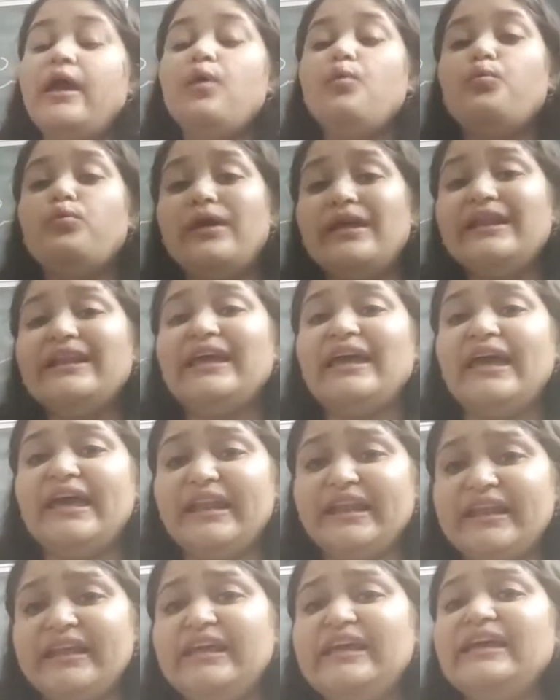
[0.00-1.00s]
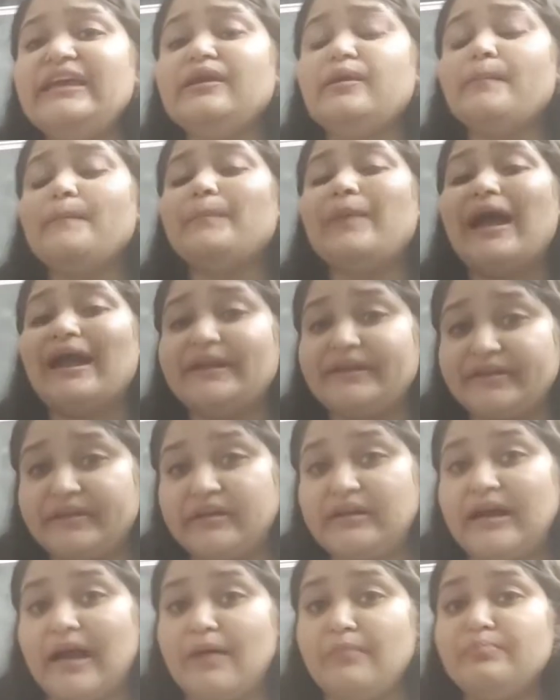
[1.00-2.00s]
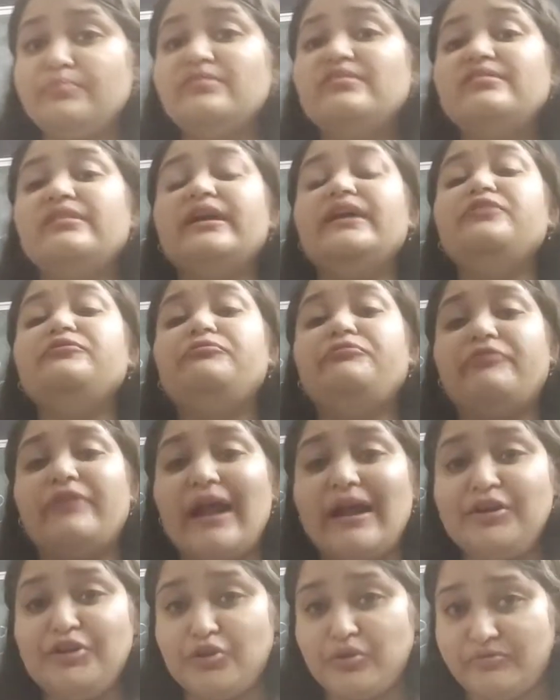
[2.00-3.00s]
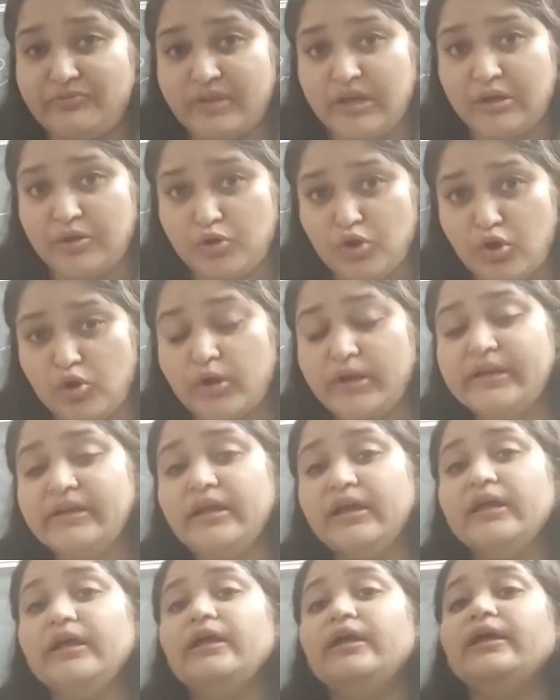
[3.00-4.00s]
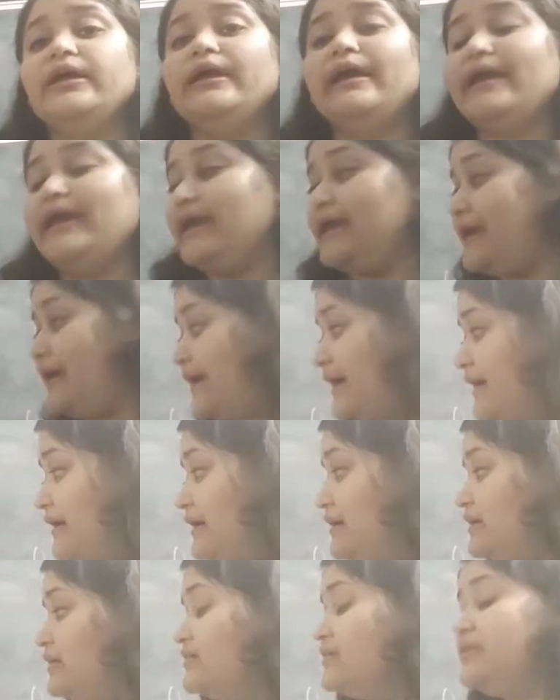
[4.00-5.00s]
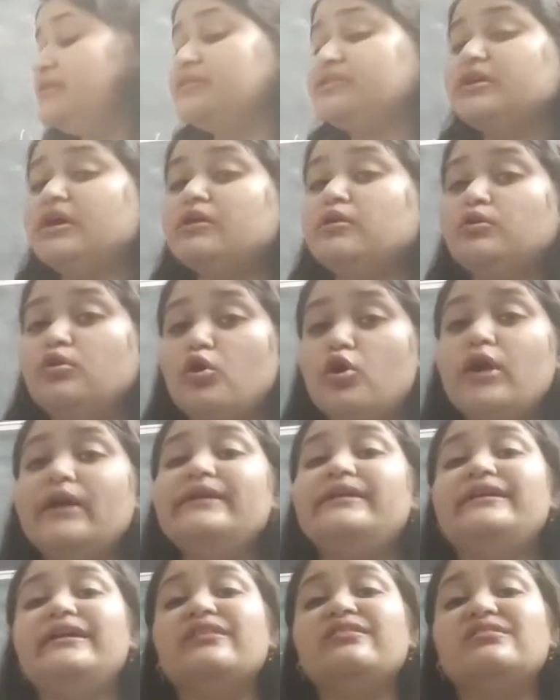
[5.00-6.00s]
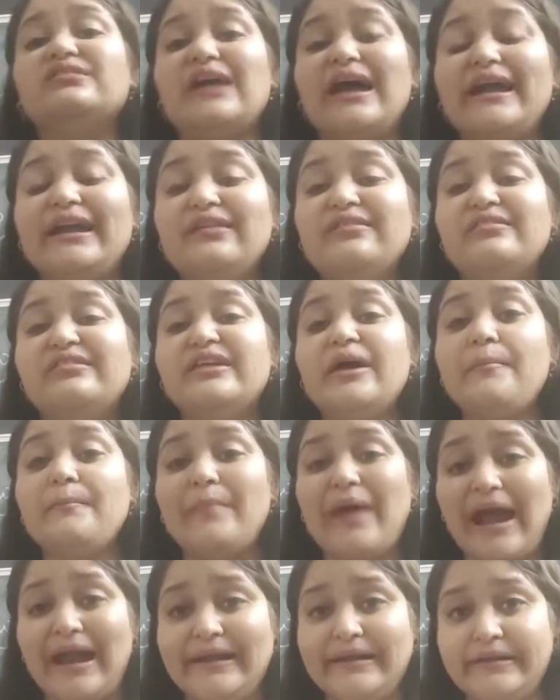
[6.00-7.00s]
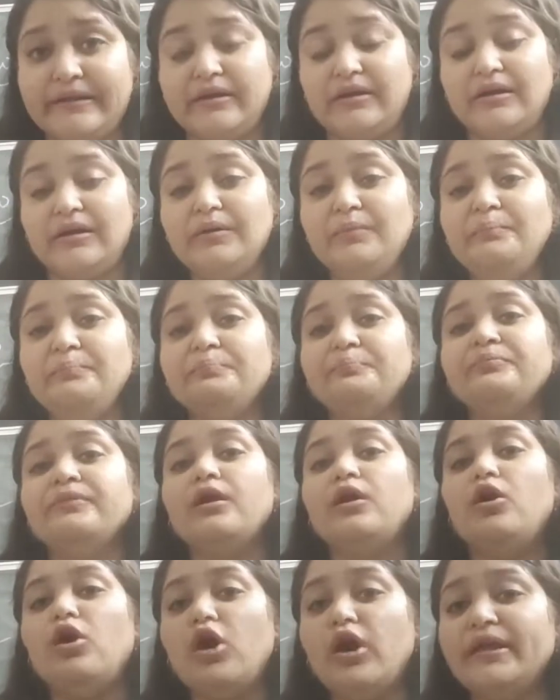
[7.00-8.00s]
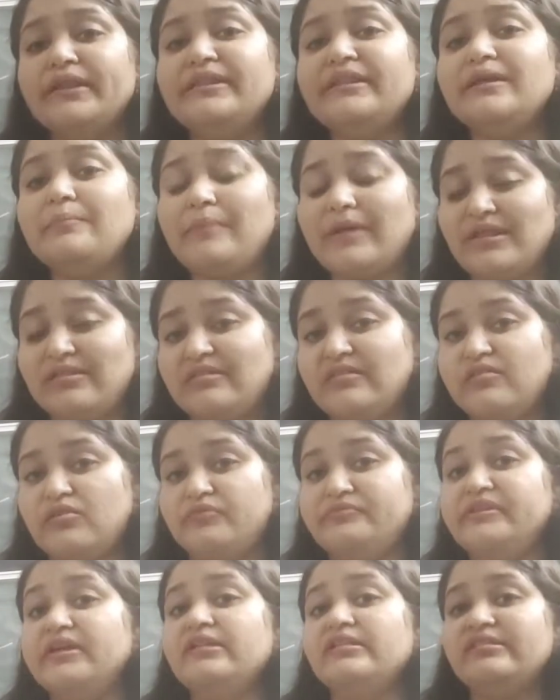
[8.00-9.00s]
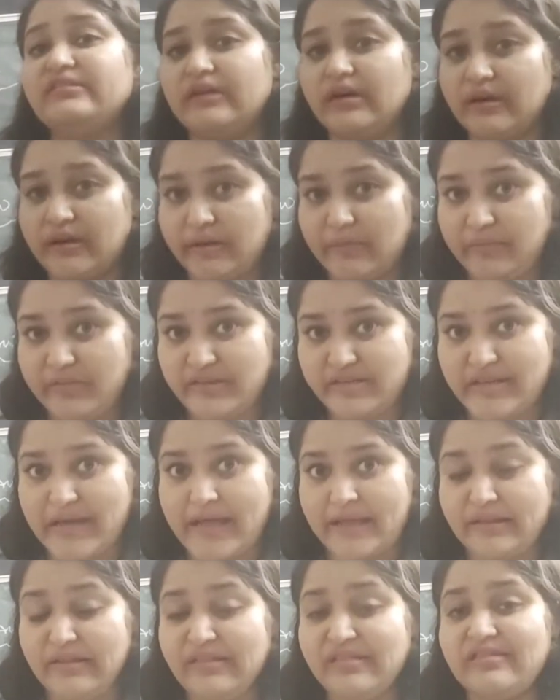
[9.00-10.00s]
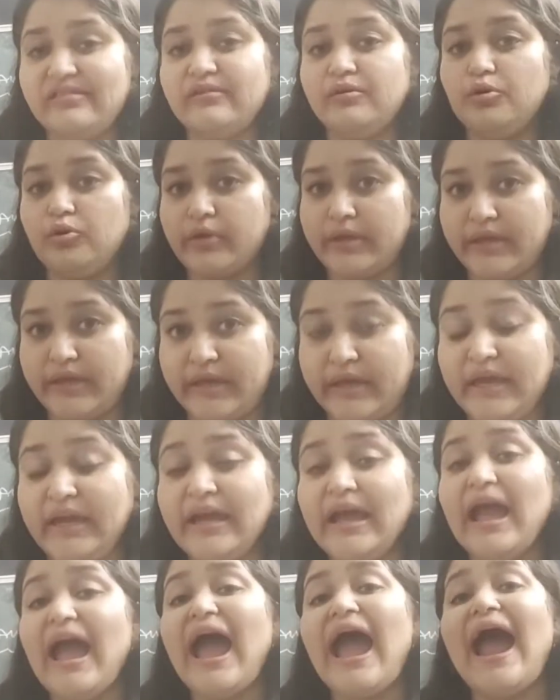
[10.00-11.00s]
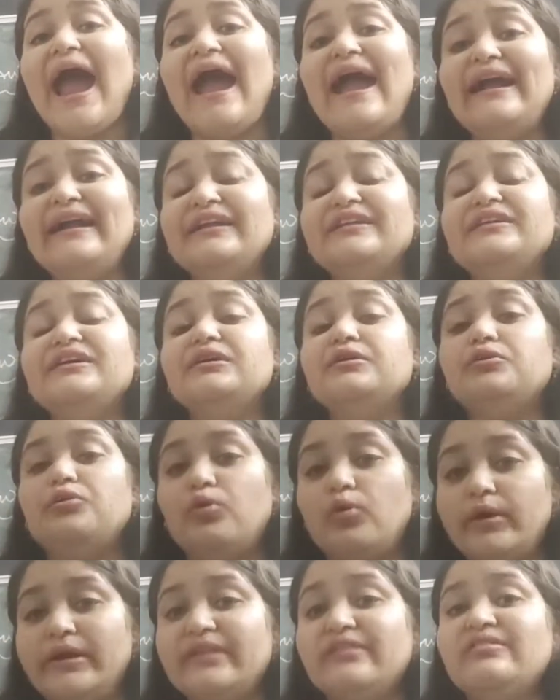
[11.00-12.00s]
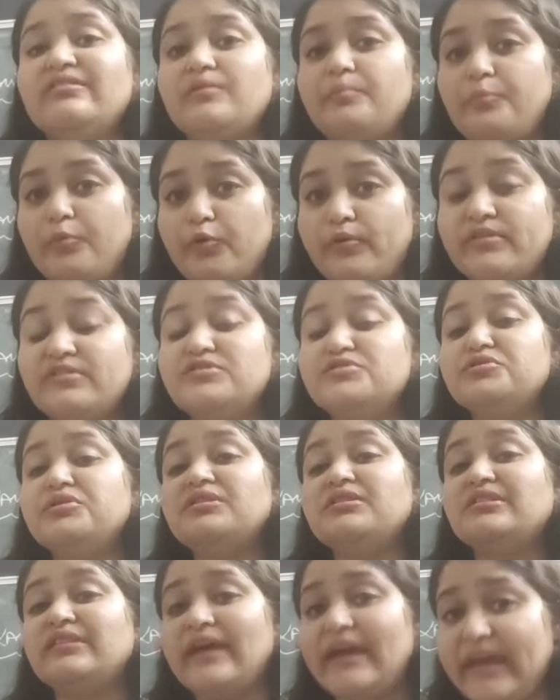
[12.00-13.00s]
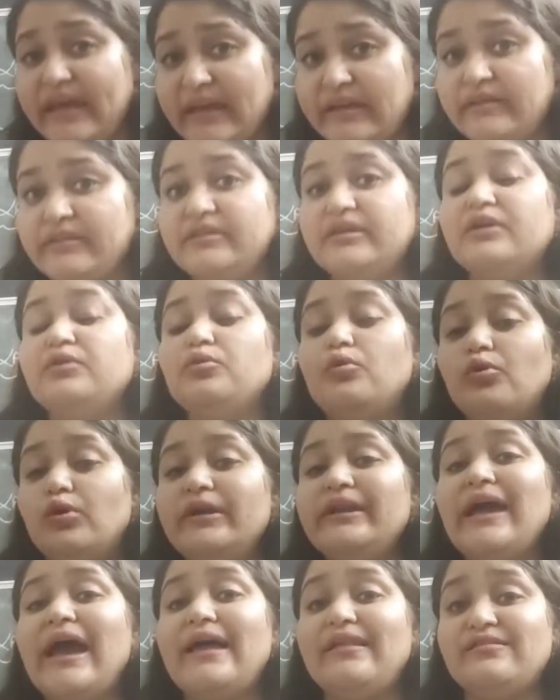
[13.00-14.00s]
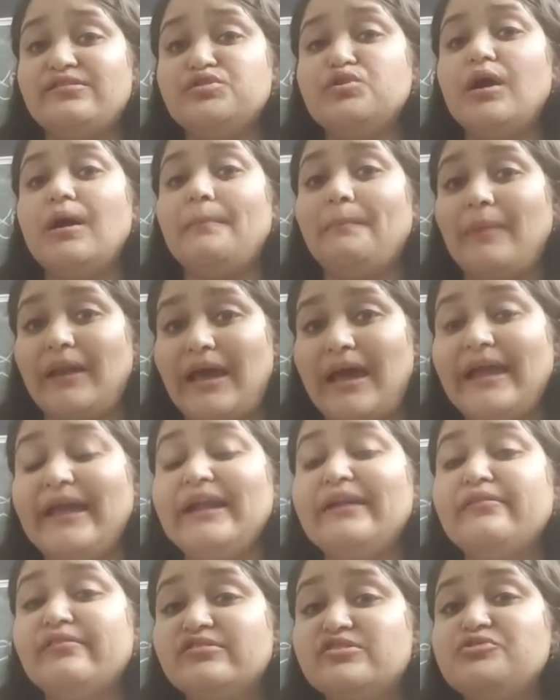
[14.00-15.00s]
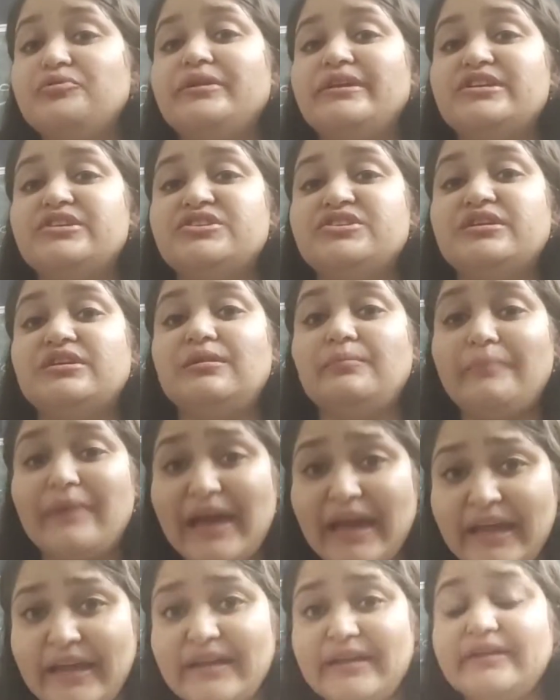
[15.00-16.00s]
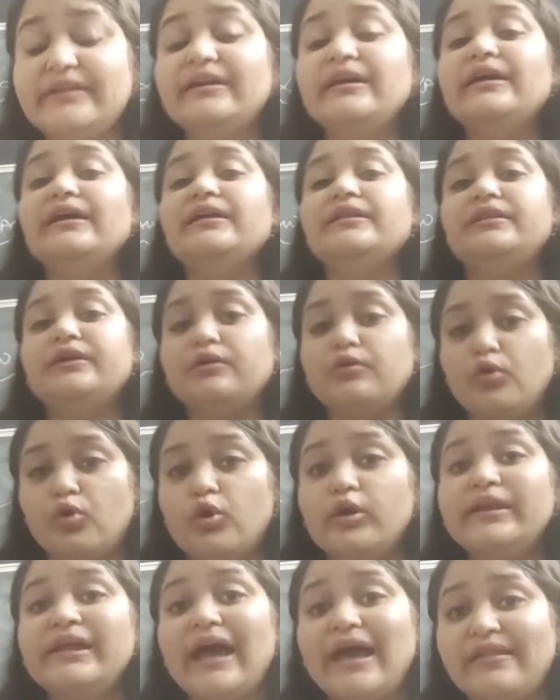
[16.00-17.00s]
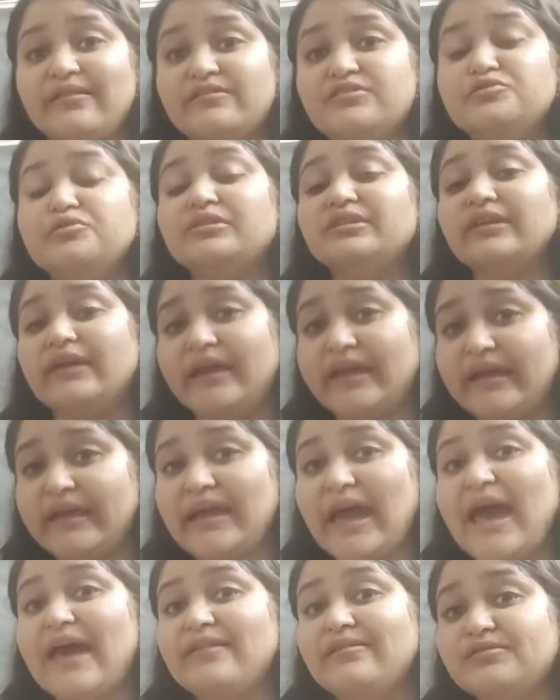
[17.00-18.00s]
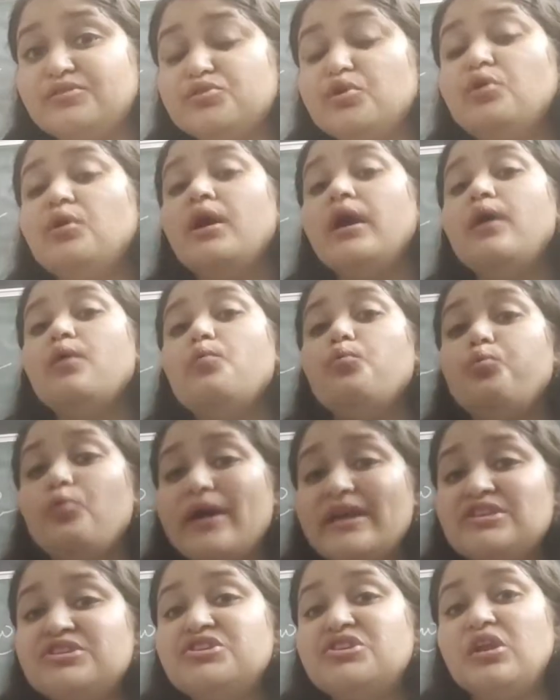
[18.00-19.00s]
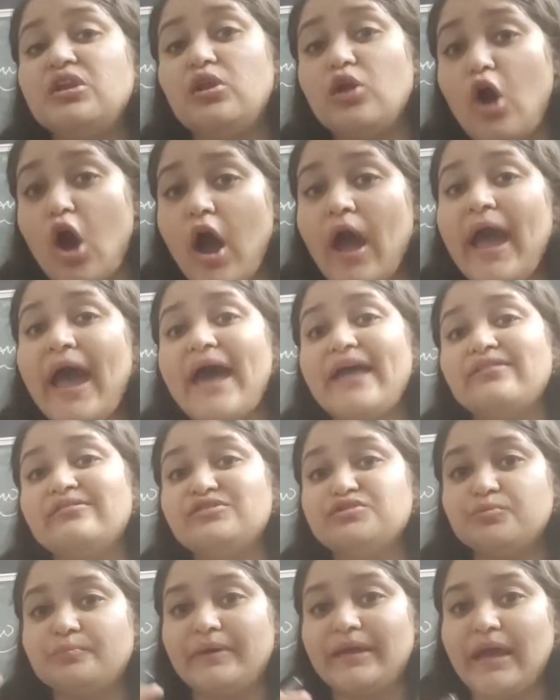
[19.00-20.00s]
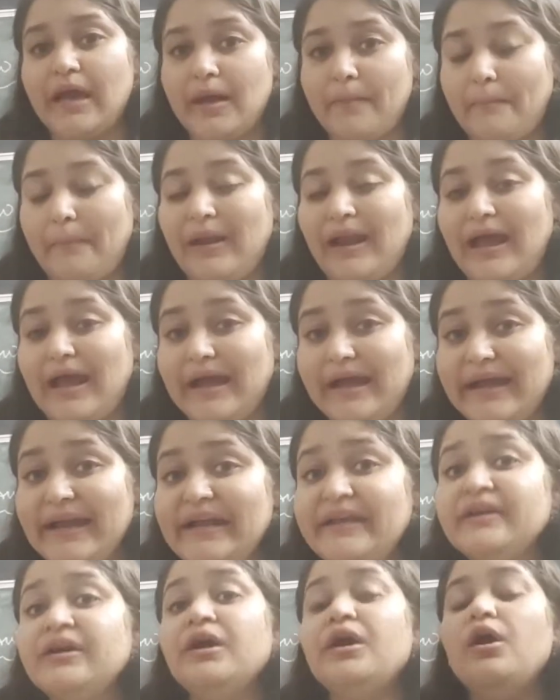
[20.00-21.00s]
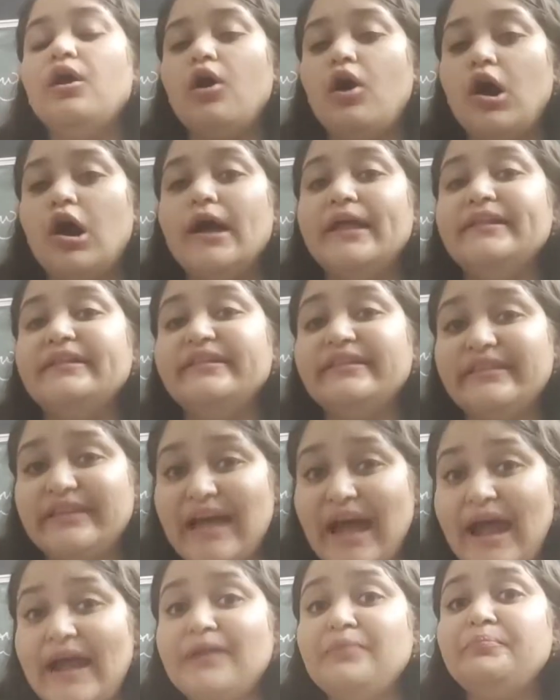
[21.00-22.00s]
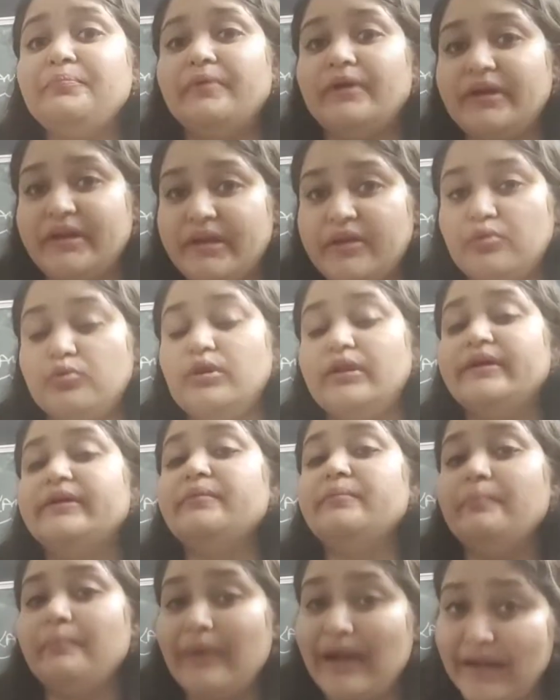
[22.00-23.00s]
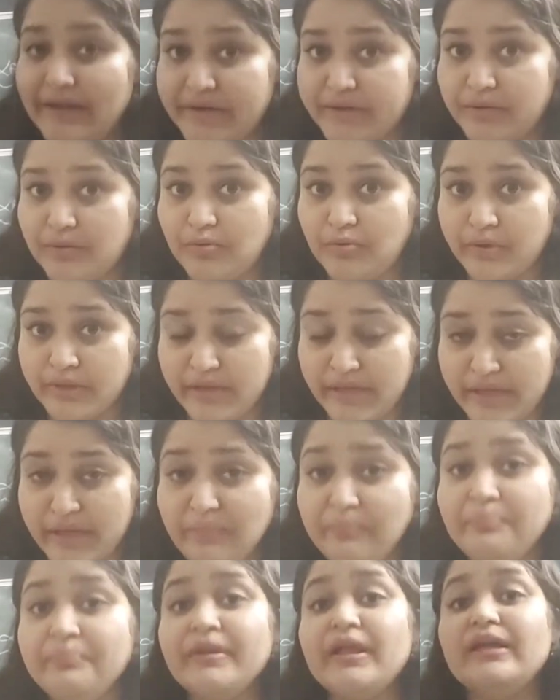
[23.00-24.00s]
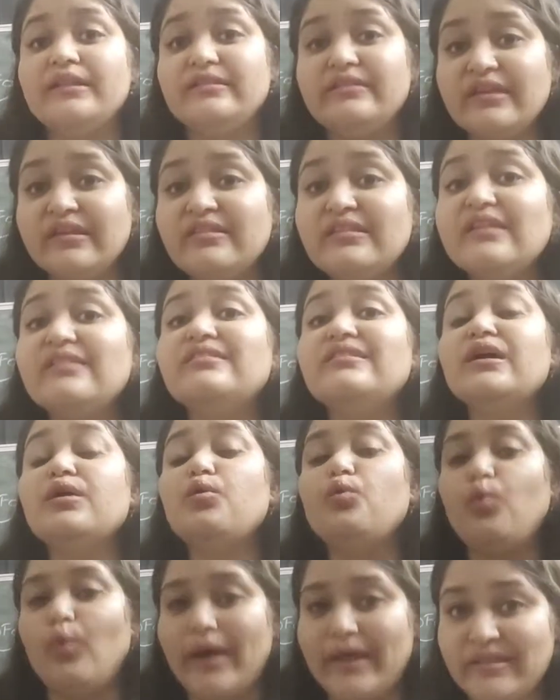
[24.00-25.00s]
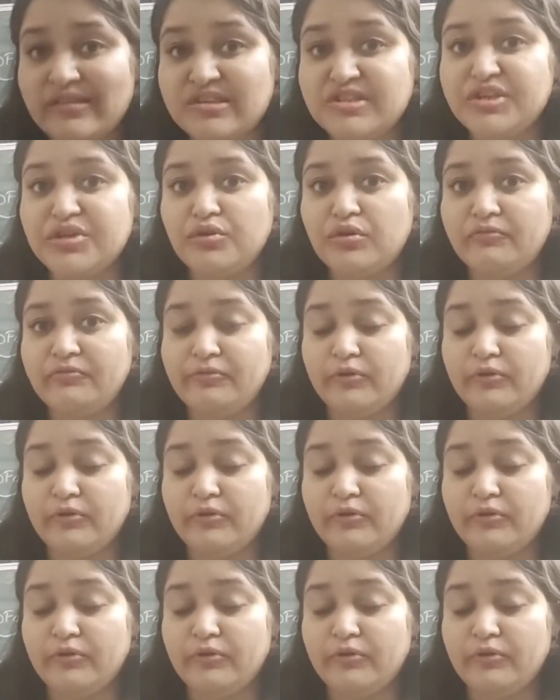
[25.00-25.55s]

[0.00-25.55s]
When any matter comes in front of the court, here the court decides the matter on the basis of the circumstance, okay, and the court is supposed to think. The court has to apply its judicial mind. The court has to think as to which law has to be applied on that particular matter, okay. This is the question of